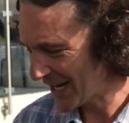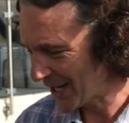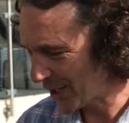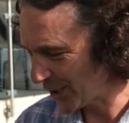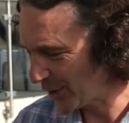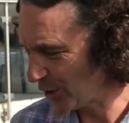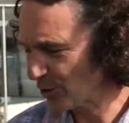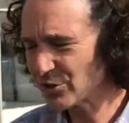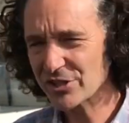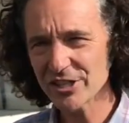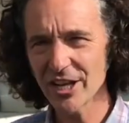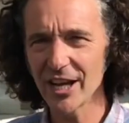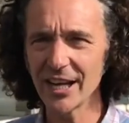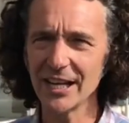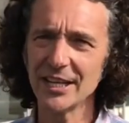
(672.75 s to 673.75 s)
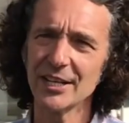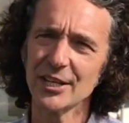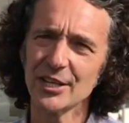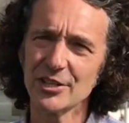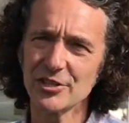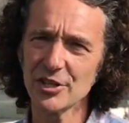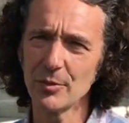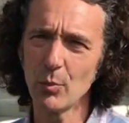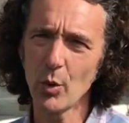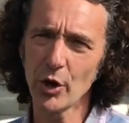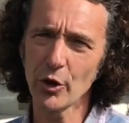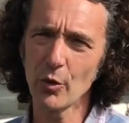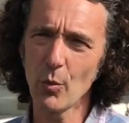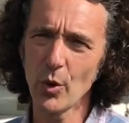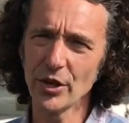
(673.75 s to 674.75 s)
alongside some
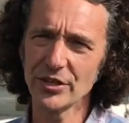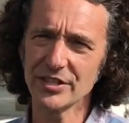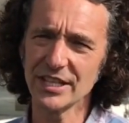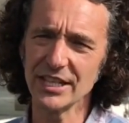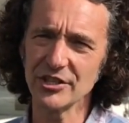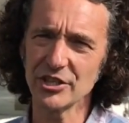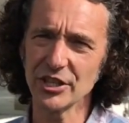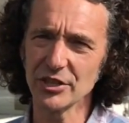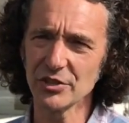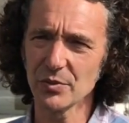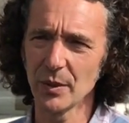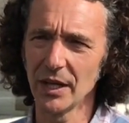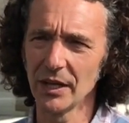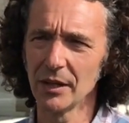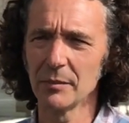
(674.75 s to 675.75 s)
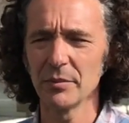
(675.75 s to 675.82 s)
one-on-one teaching as well.